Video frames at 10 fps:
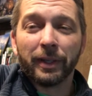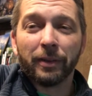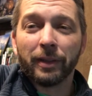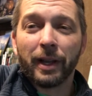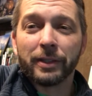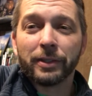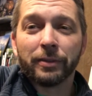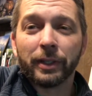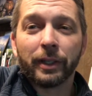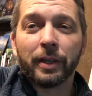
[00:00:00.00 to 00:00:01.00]
loss of
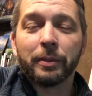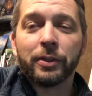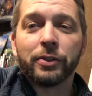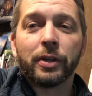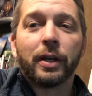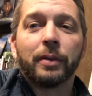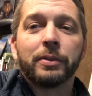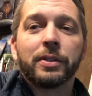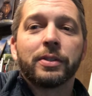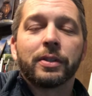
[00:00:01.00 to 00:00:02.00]
income and jobs
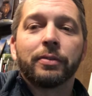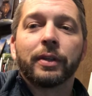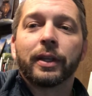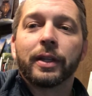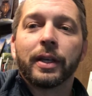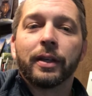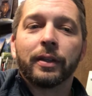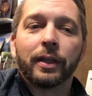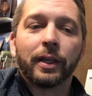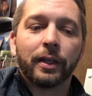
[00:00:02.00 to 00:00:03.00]
and stuff like that,
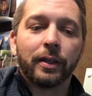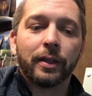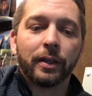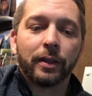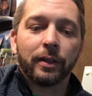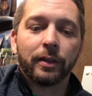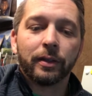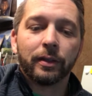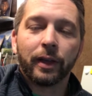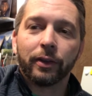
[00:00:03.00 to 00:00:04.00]
and
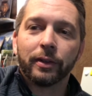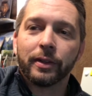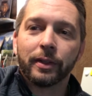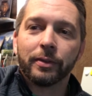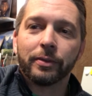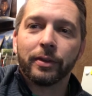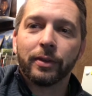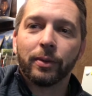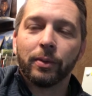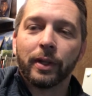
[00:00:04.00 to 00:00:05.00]
I couldn't think of
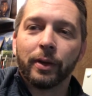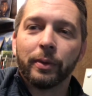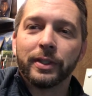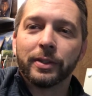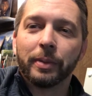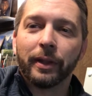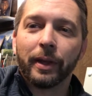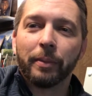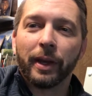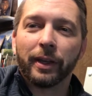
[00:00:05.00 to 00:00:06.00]
a whole lot of ways to pay
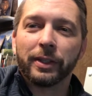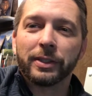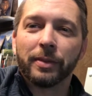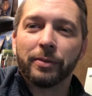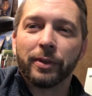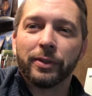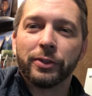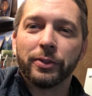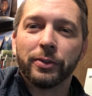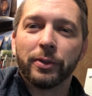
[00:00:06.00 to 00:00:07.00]
that back except for
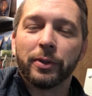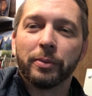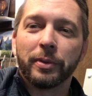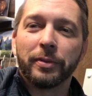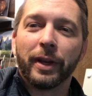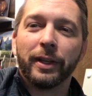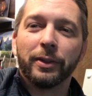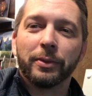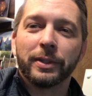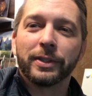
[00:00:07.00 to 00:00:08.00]
to provide
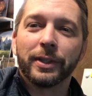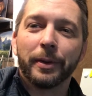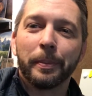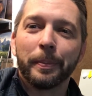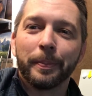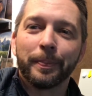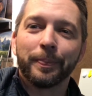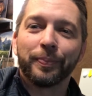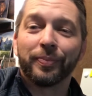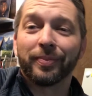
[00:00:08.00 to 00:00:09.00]
you with some
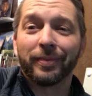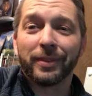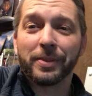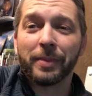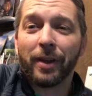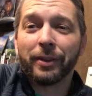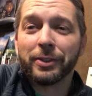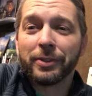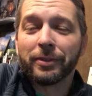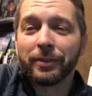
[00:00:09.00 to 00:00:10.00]

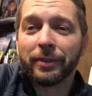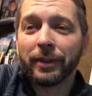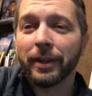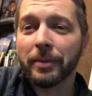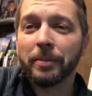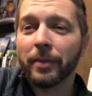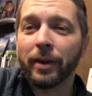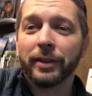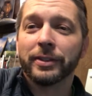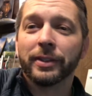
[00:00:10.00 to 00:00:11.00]
knowledge,
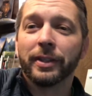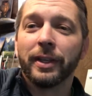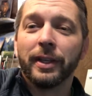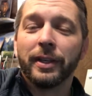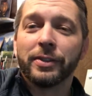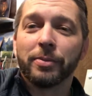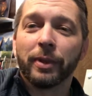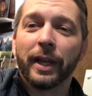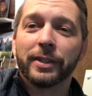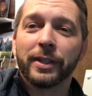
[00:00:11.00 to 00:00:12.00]
honestly, some
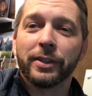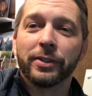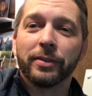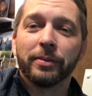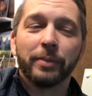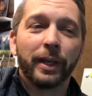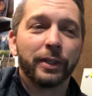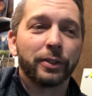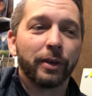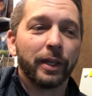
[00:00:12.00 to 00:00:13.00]
relaxation.
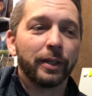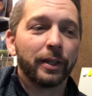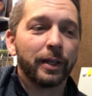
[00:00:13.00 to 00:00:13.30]
Painting's great.